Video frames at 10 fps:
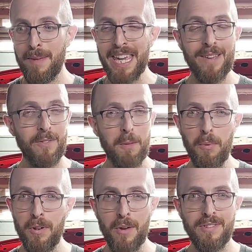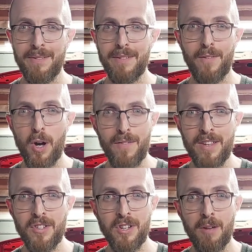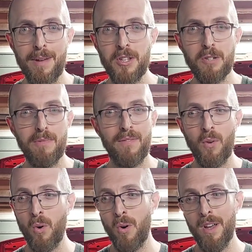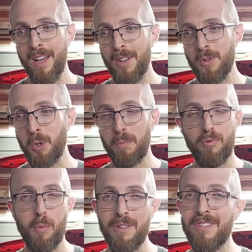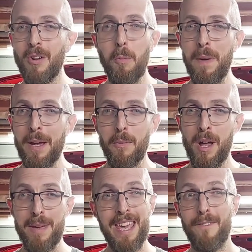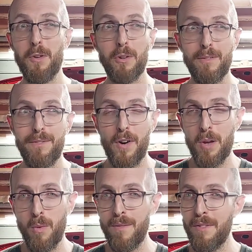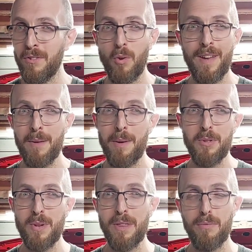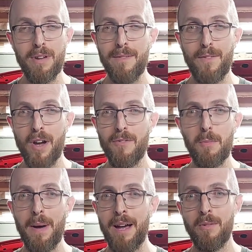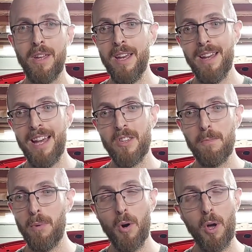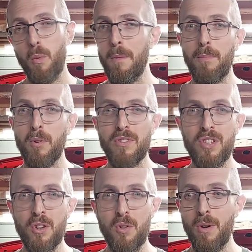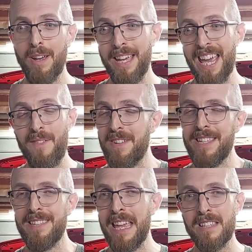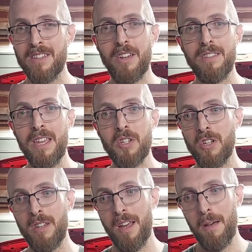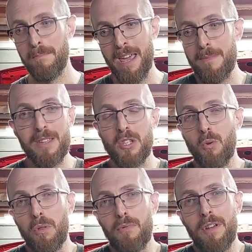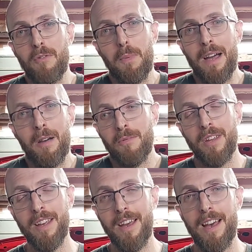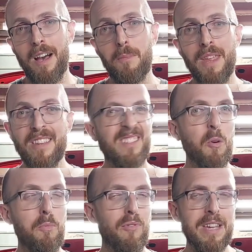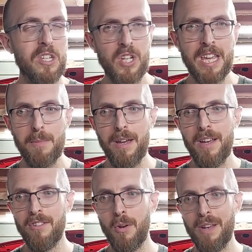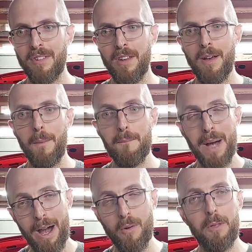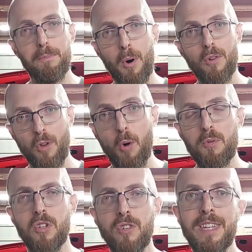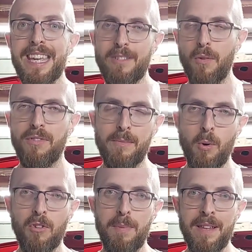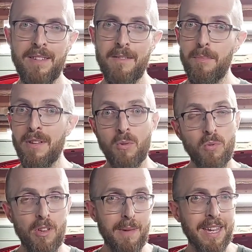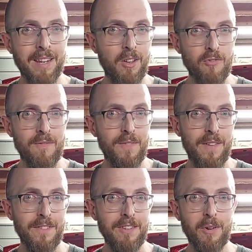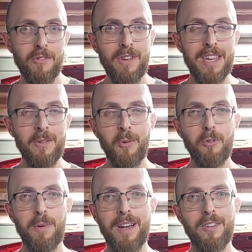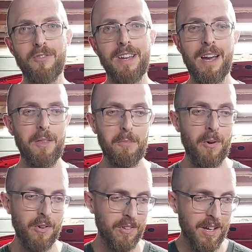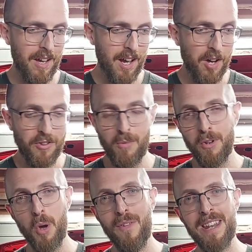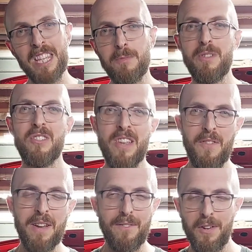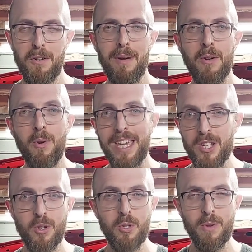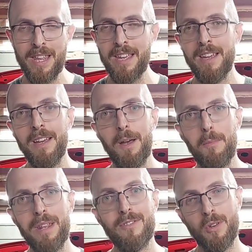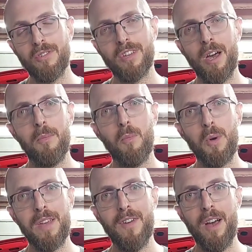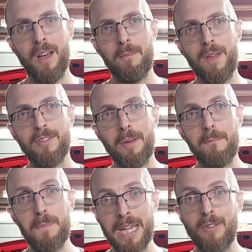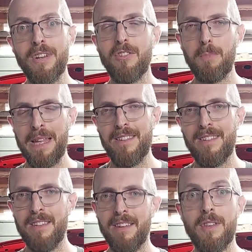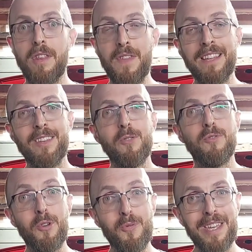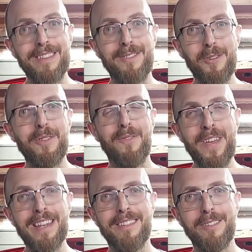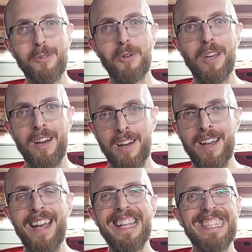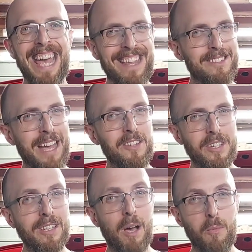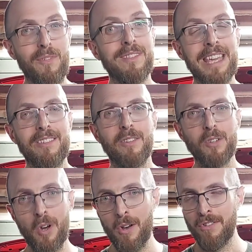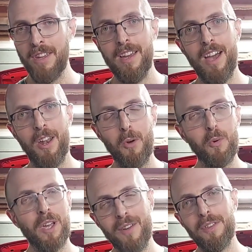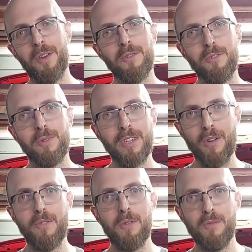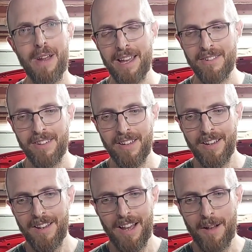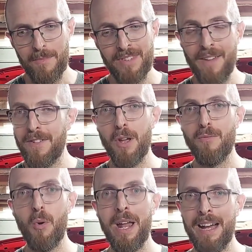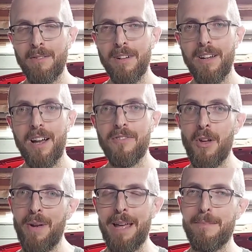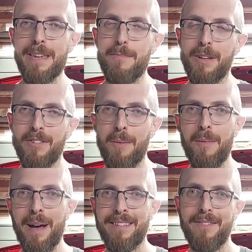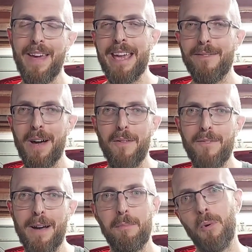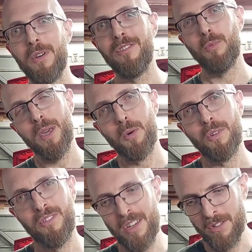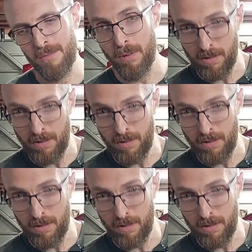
Even the Punto 75 engine I mentioned before, you could probably still pick one up if you can find one for sort of anywhere between £300 and £500. And your Bogo 1.2, if it's in decent condition, maybe £200 or £300. They're still pretty cheap. So as a out of the box option, it's obviously more expensive, but it's also making 150 to 180 horsepower straight out of the box. I don't know of any specific fundamental issues with it, but it does come with some bigger expenses. The things that you do need to do to fit this to your car tend to actually come with a decent cost, and I will cover those as we through the rest. Definitely don't rule it out, and don't let me, because I'm a massive 8-valve fanboy, sway your decision, but